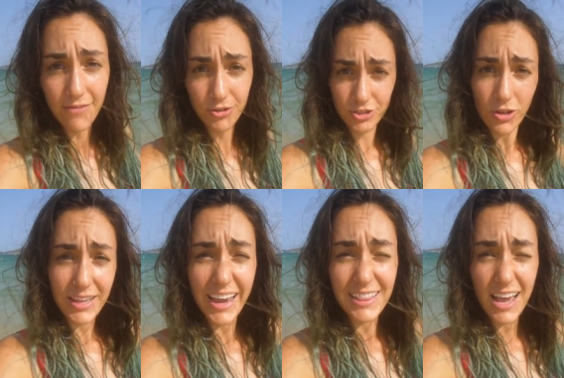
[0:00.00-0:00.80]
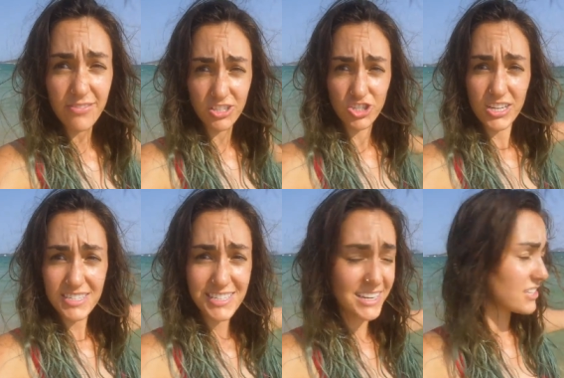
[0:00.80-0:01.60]
There's no land left, it's
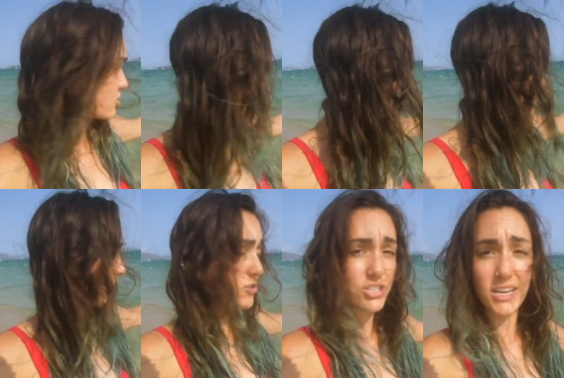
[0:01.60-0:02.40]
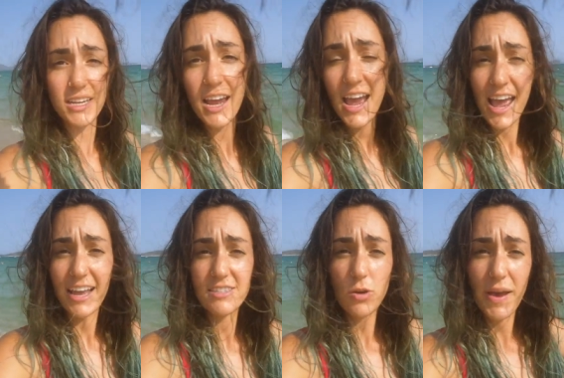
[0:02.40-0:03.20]
just sea, it's just this ocean.
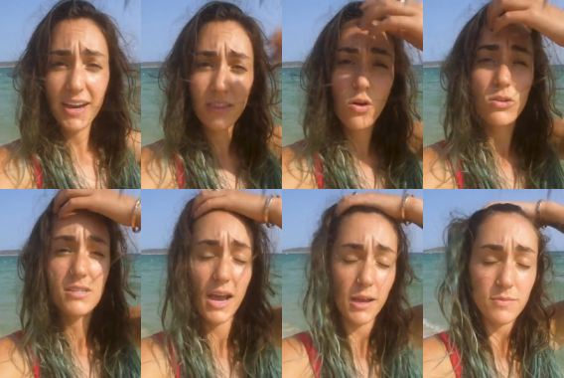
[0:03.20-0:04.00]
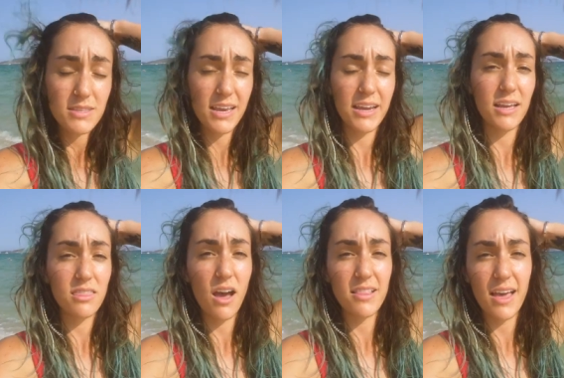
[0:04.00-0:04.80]
And so back in the old times, they
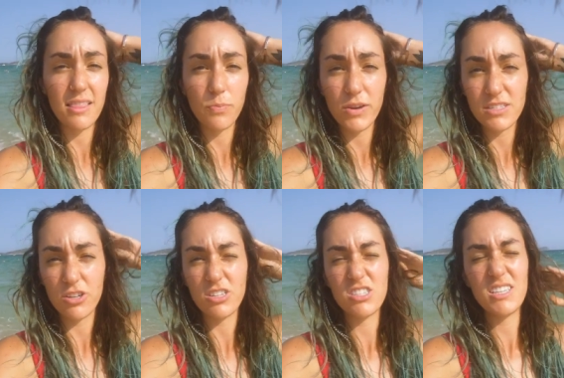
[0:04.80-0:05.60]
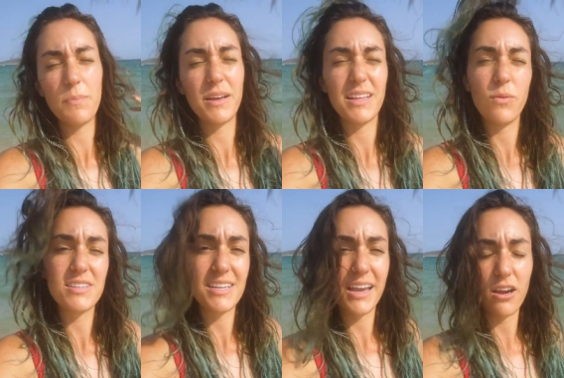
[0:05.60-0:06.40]
thought that the prisoners typically were
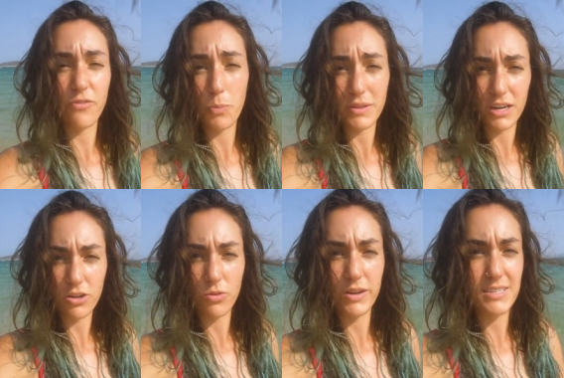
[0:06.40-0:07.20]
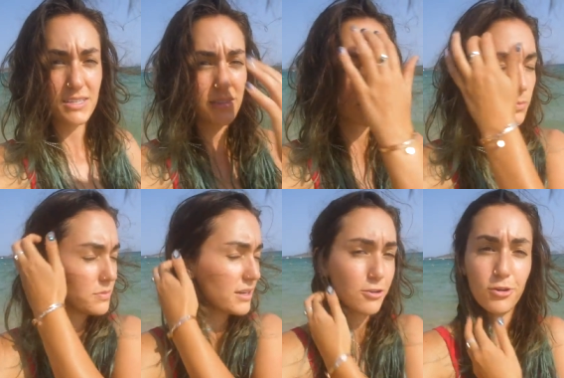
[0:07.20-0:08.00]
sent here for political reasons, so
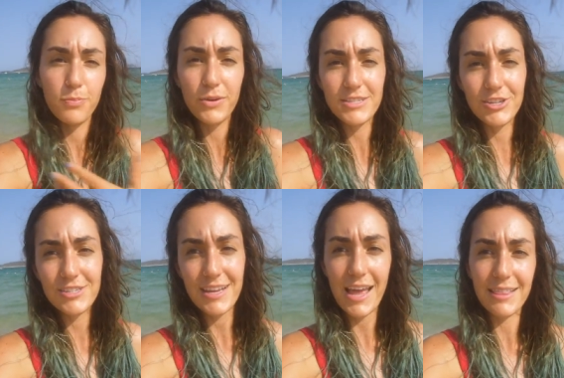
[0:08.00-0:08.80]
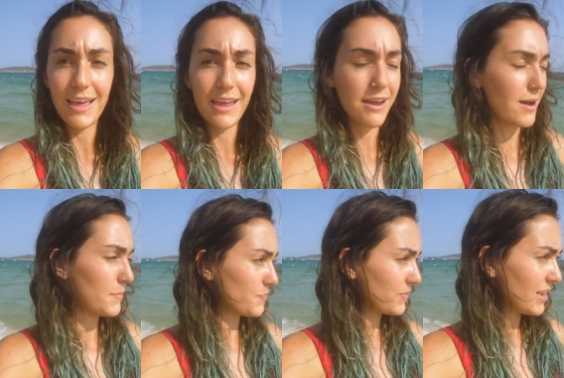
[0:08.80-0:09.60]
political prisoners, and then, um,
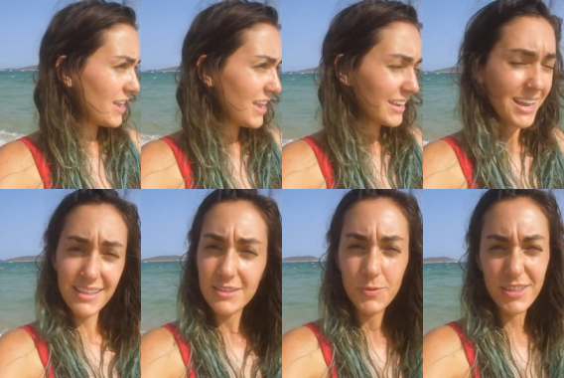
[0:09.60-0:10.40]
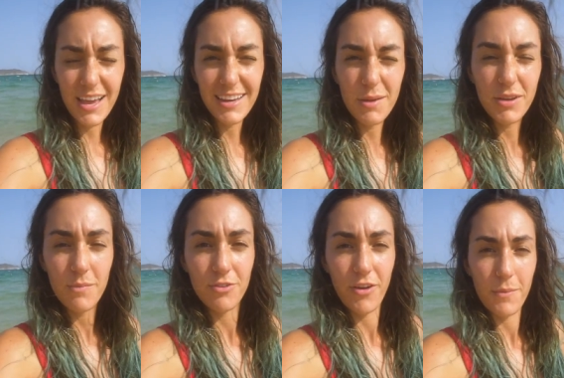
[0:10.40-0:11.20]
yeah, that's where that name
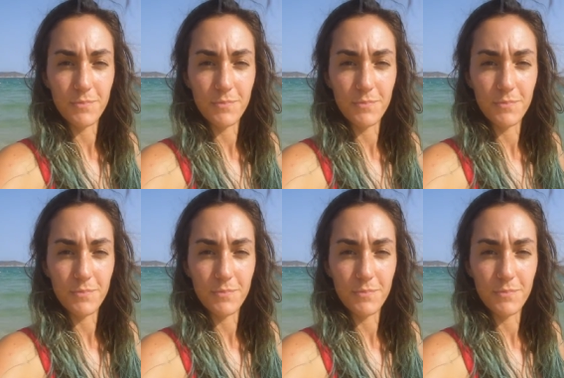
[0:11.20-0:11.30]
comes from.